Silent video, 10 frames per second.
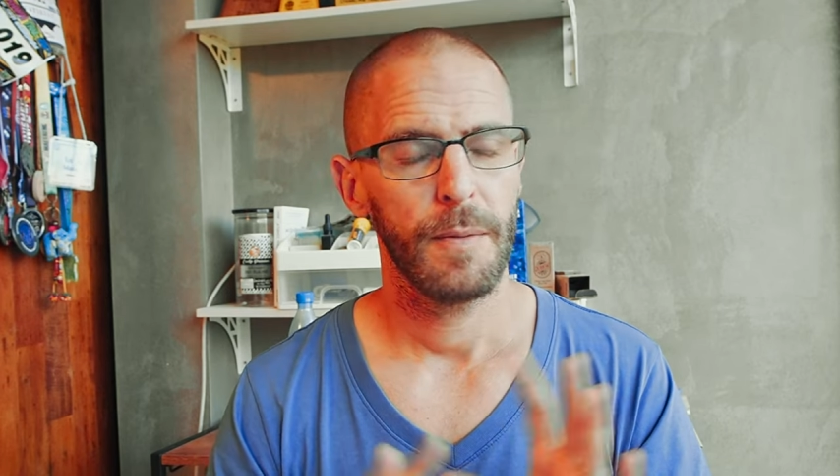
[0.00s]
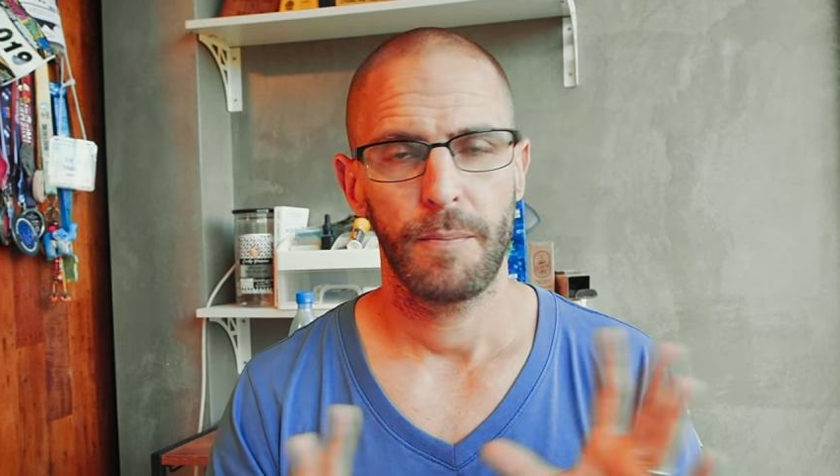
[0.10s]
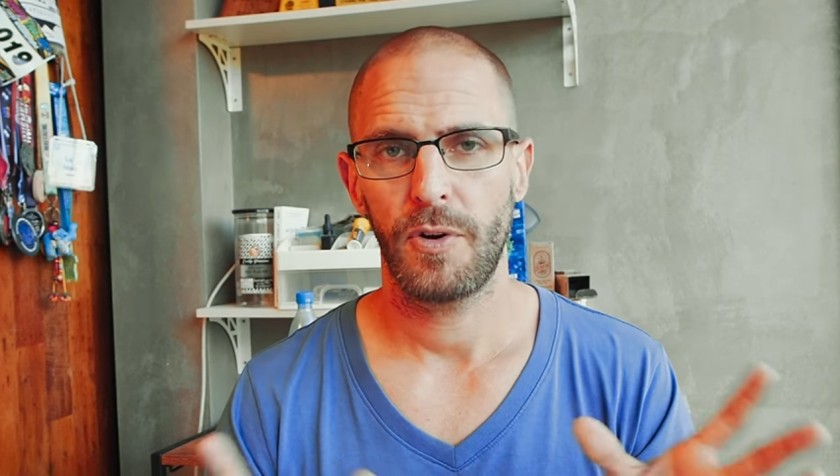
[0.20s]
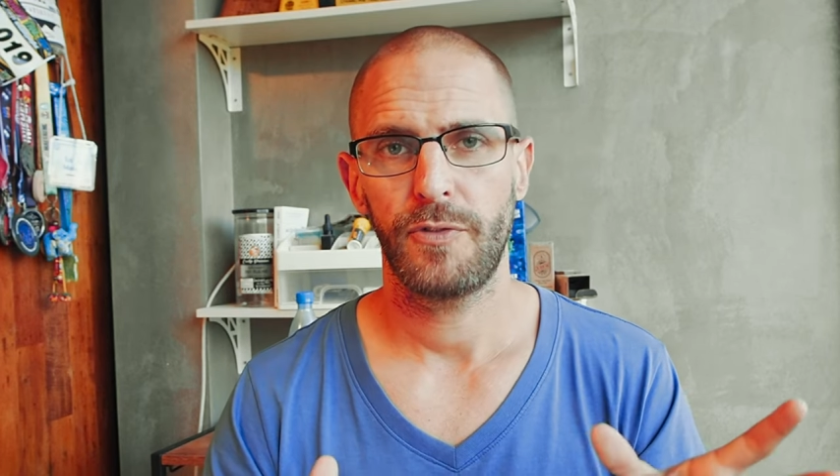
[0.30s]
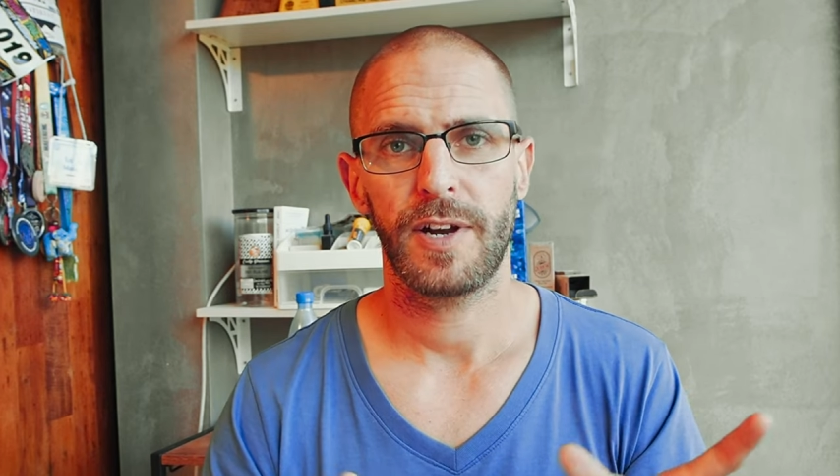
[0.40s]

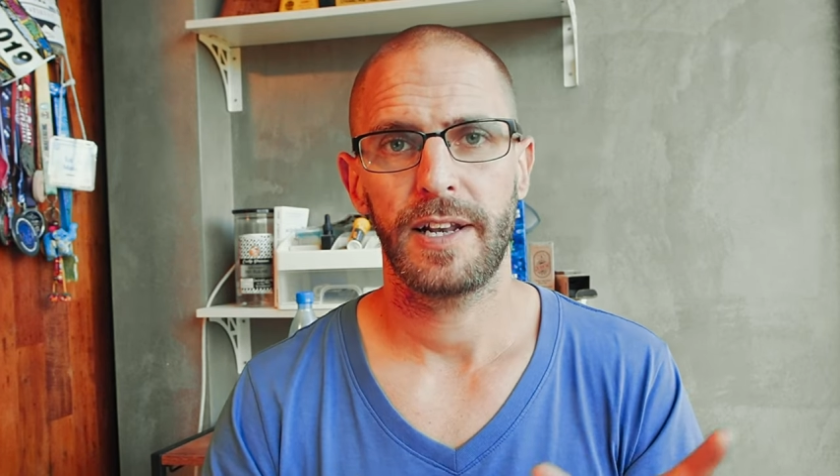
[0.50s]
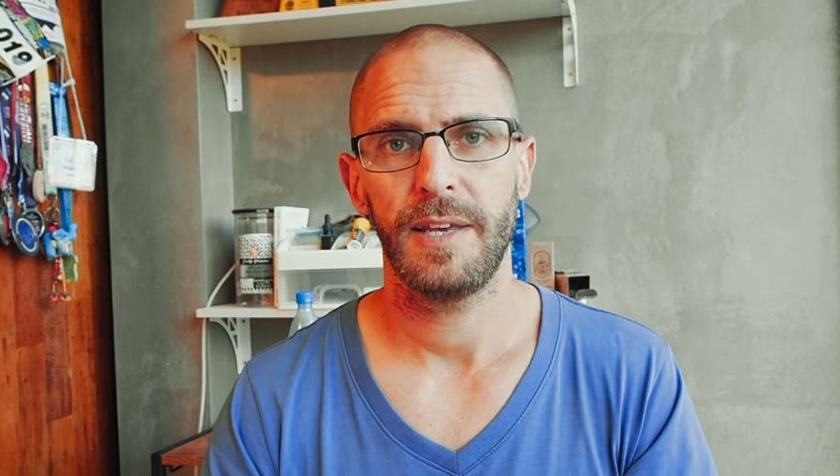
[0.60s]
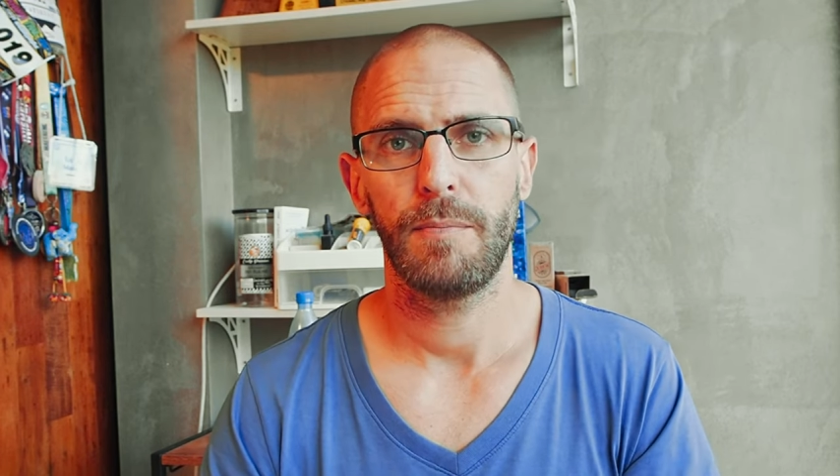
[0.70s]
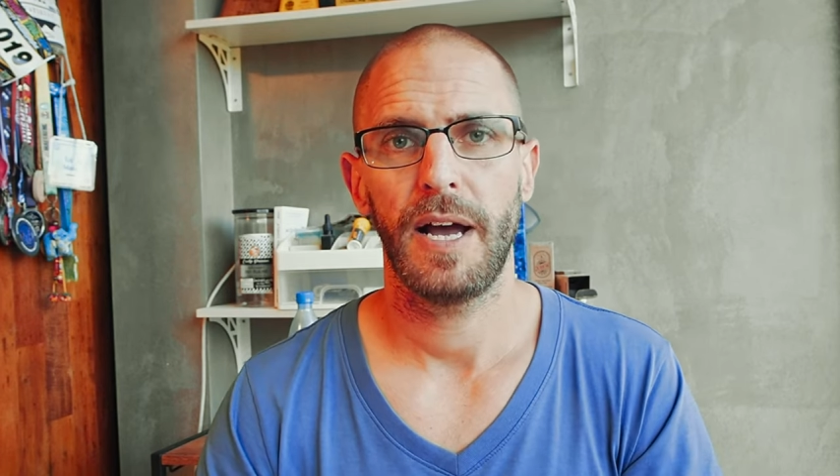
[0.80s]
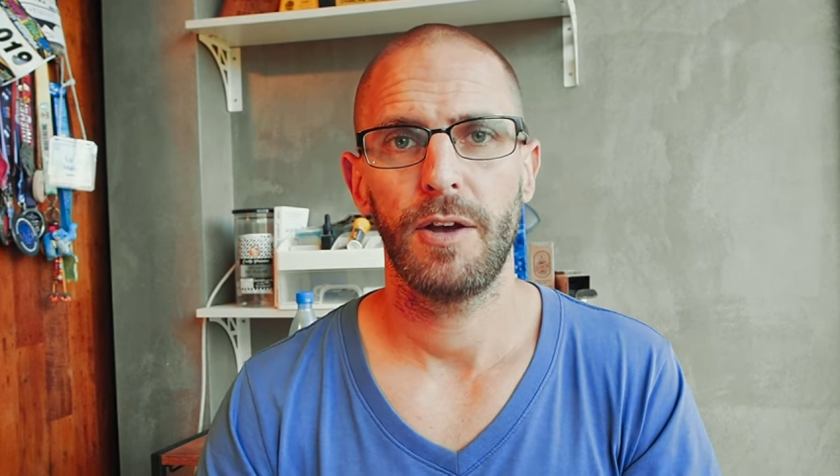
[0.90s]
perfectly
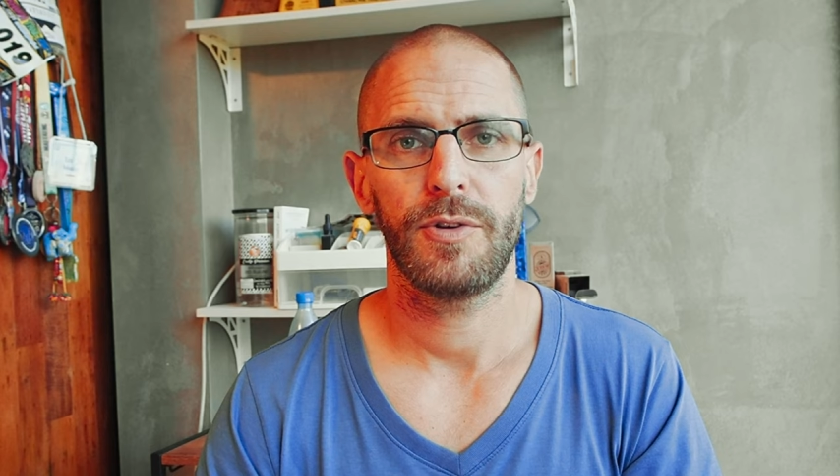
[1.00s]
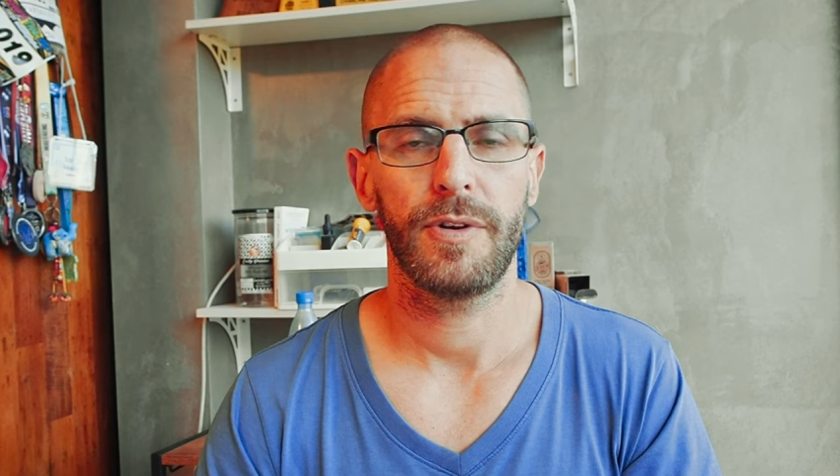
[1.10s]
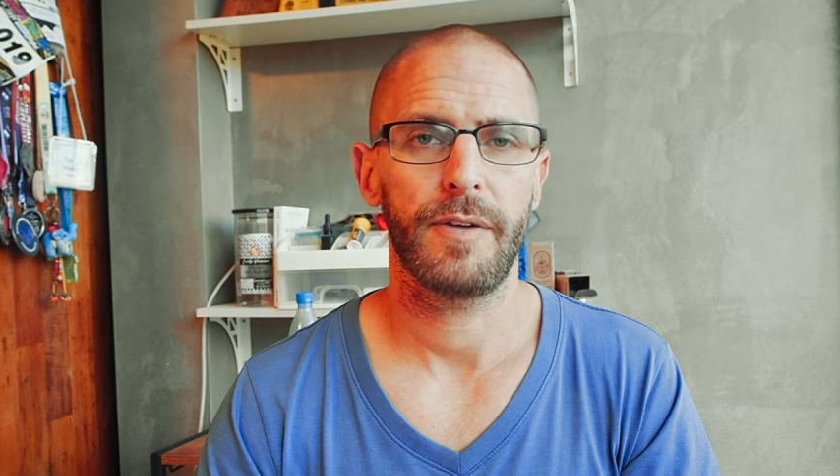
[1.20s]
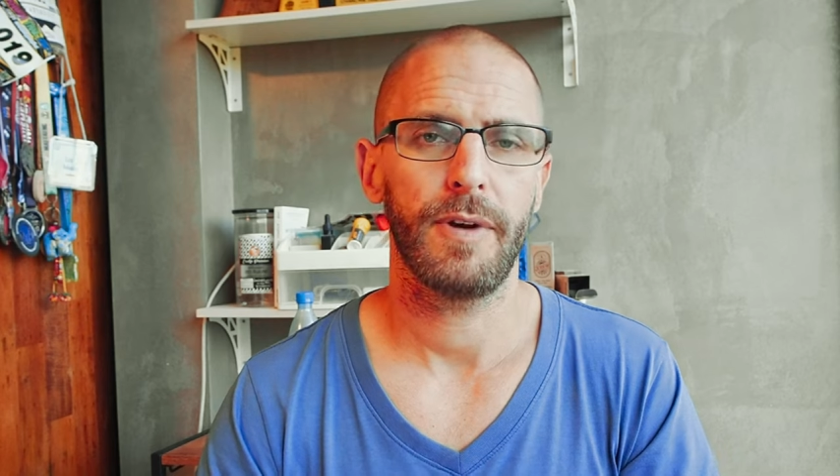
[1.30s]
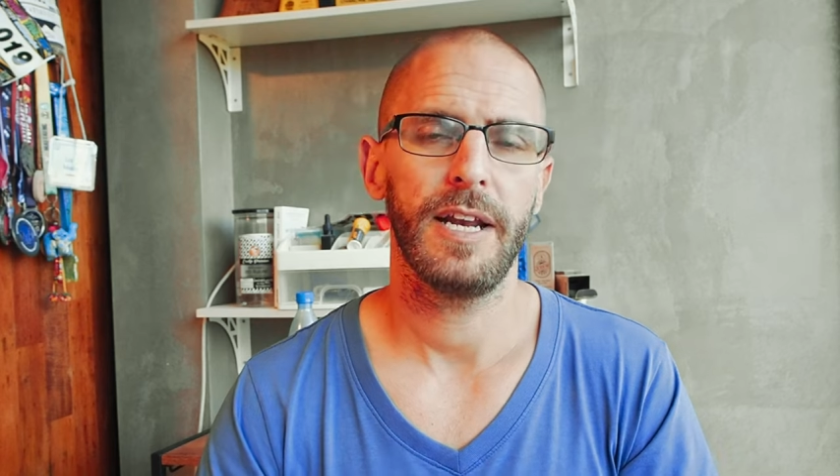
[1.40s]

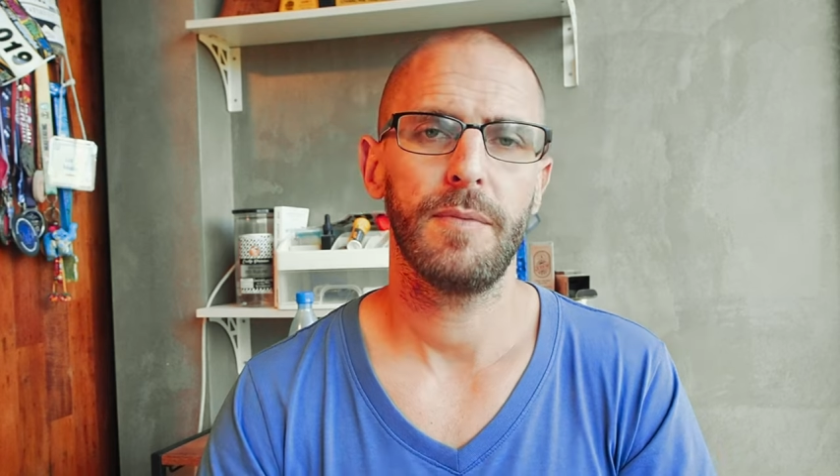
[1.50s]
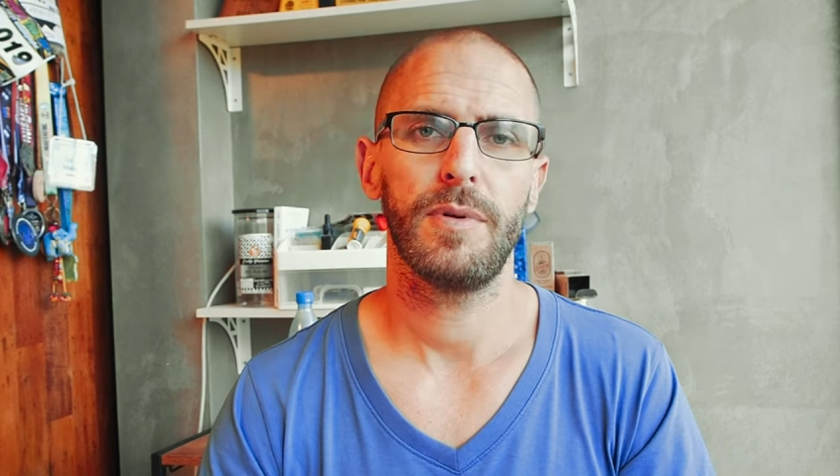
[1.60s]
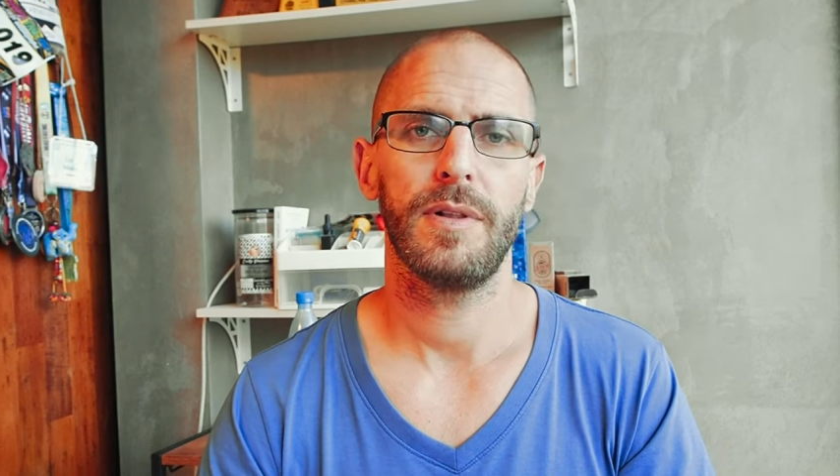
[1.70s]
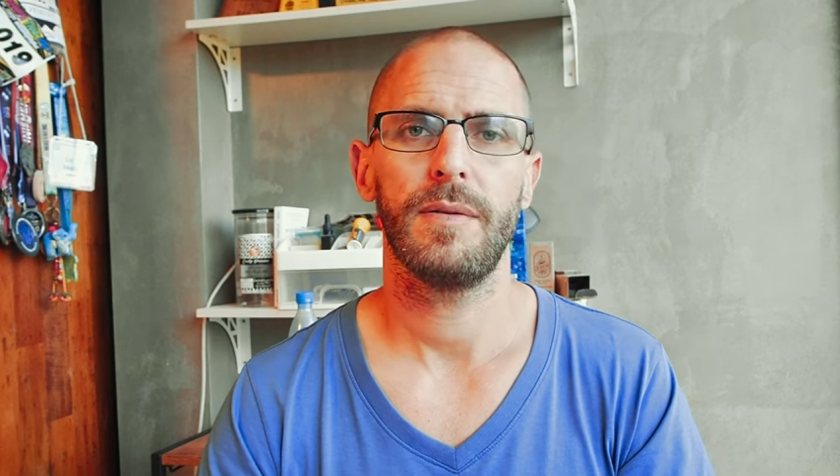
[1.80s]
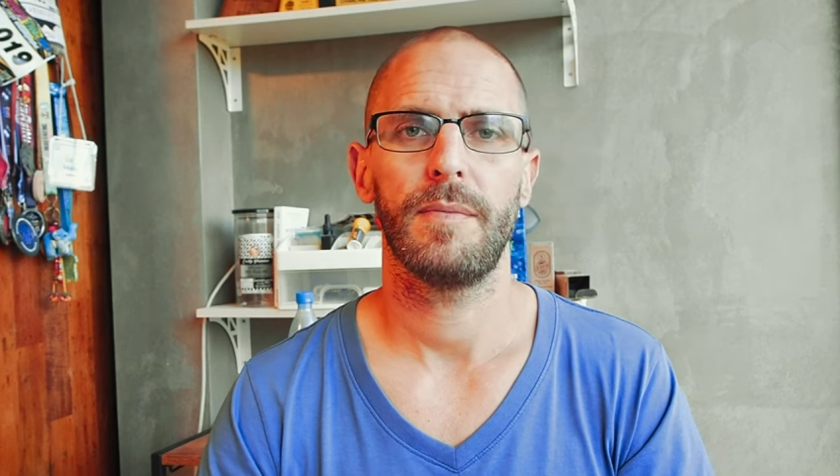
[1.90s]

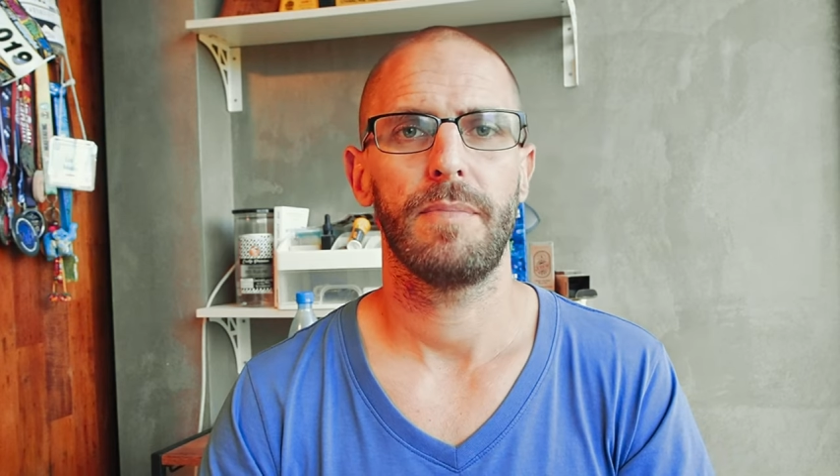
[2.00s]
biodegradable,